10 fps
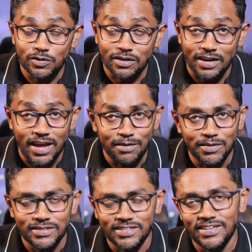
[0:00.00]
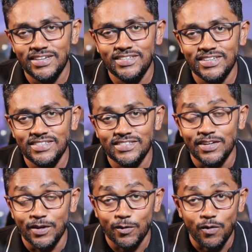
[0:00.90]
on the climate conditions,
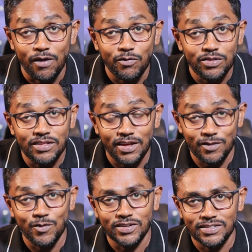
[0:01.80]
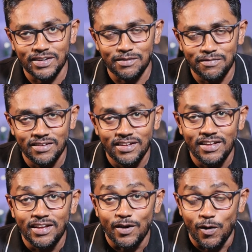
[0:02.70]
you have to change yourself.
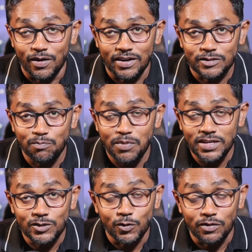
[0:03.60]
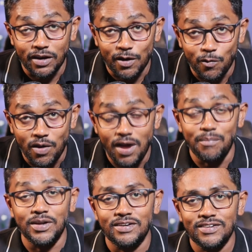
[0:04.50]
Or else based on the
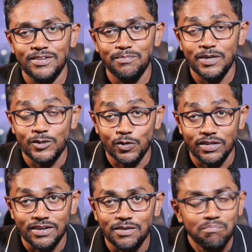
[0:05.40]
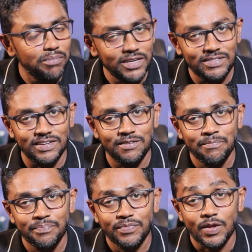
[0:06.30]
requirement, based on the competition,
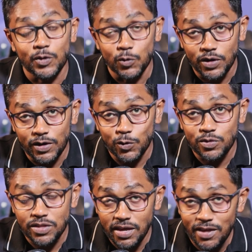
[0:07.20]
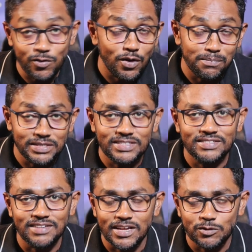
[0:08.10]
you need to change your
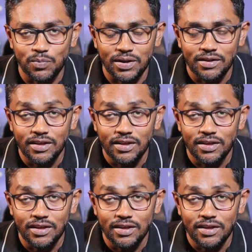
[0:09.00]
business as well.